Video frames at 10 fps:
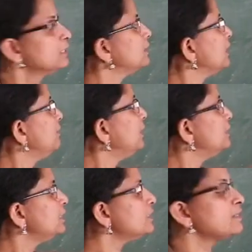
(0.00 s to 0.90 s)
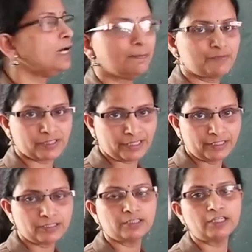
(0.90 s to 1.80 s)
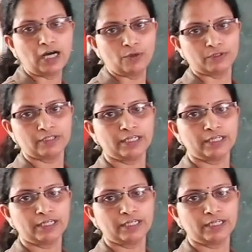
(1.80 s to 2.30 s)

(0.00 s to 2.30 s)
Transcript: the image is upside down,